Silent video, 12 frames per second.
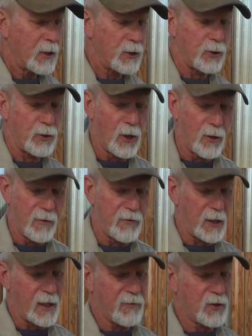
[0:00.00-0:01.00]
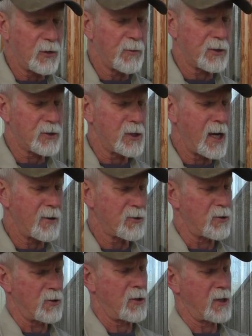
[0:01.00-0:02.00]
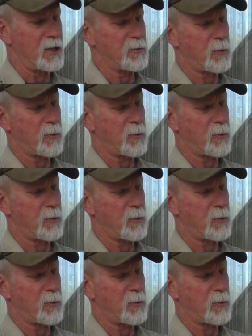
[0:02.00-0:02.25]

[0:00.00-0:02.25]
If you give too much nitrogen, these